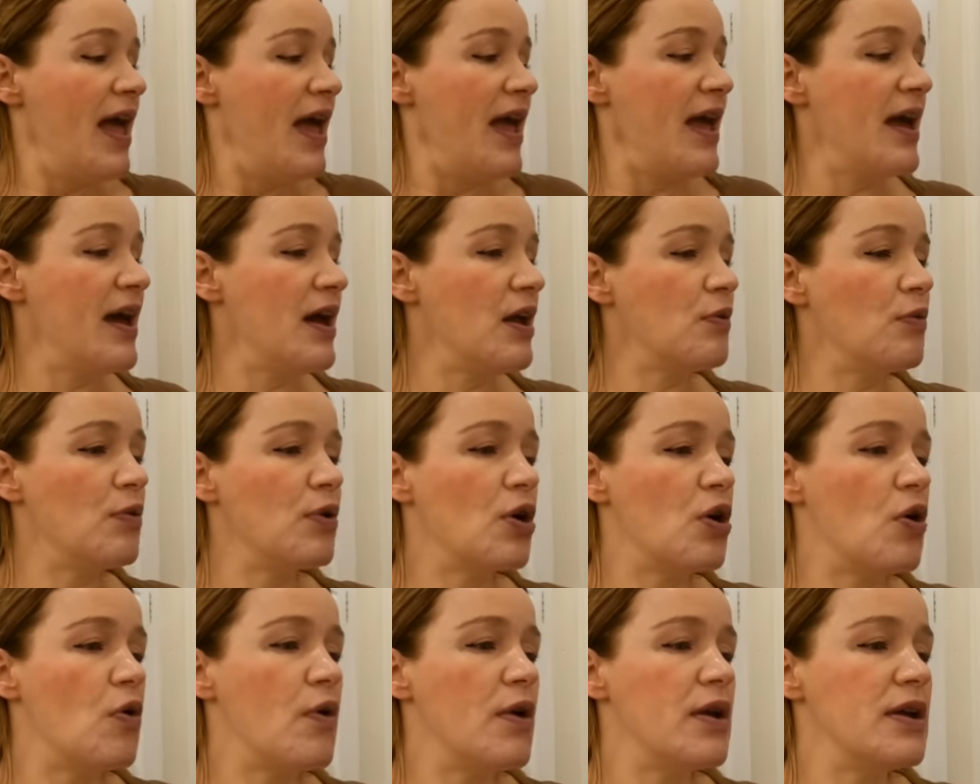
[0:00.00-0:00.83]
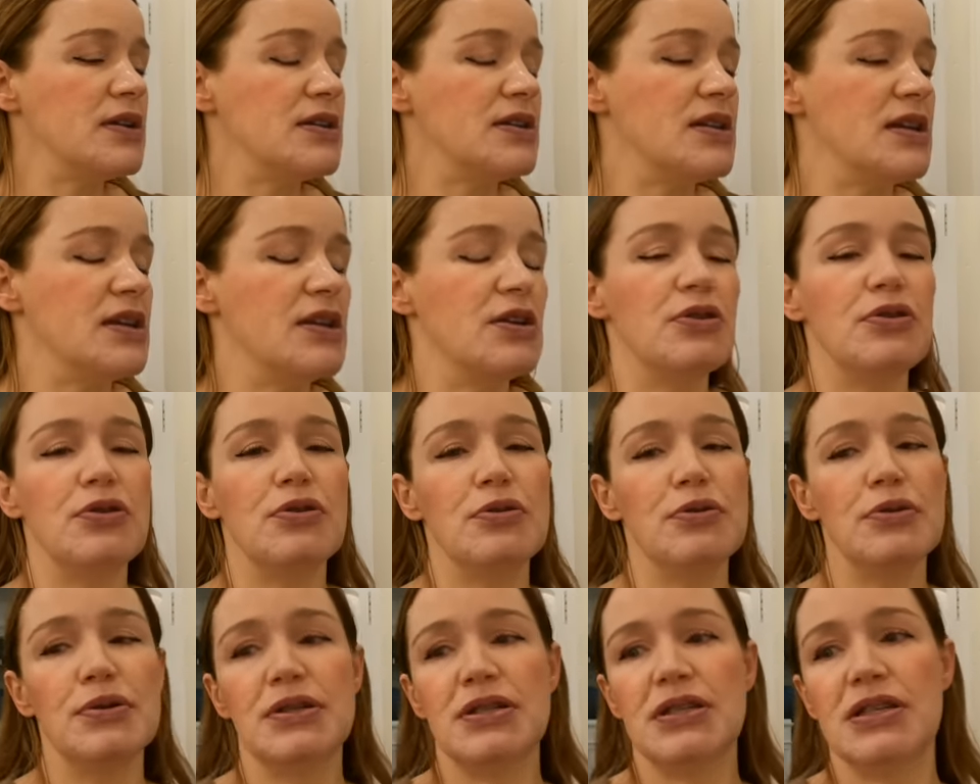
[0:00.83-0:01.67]
And we're going to
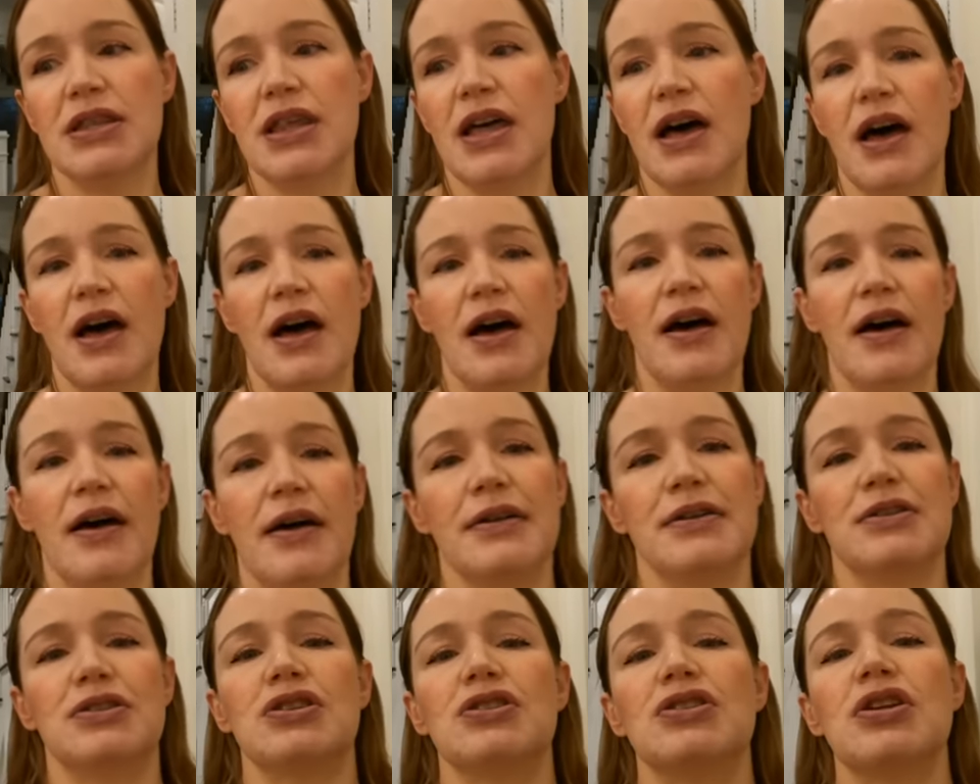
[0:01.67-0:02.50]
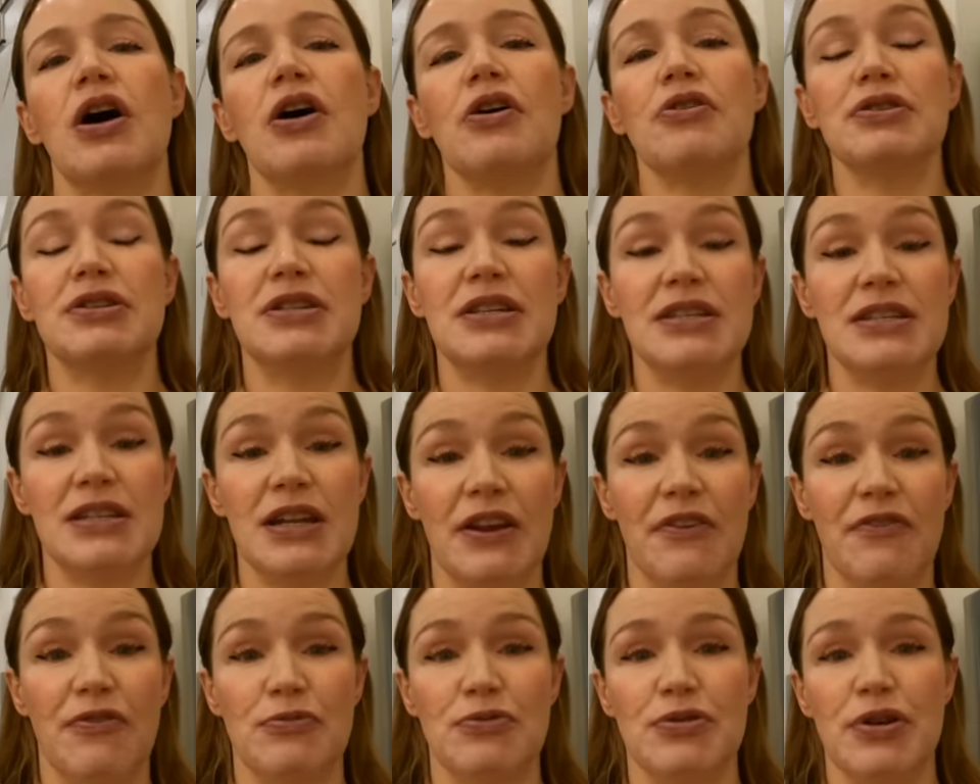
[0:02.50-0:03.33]
use the taco
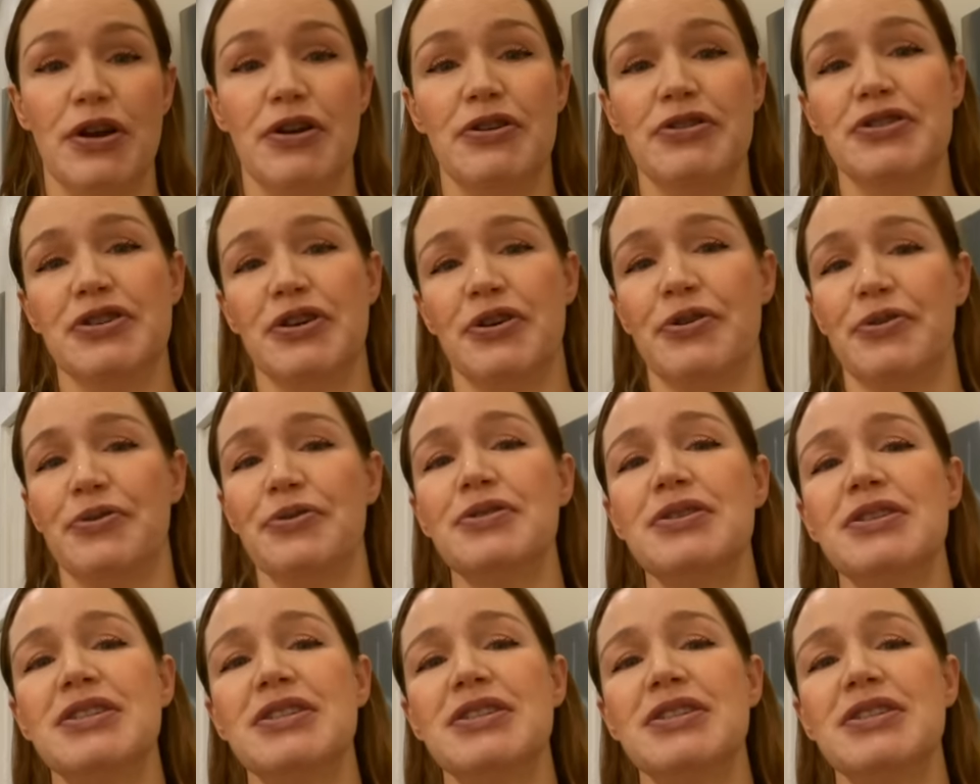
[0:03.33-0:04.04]
seasoning from Trader Joe's.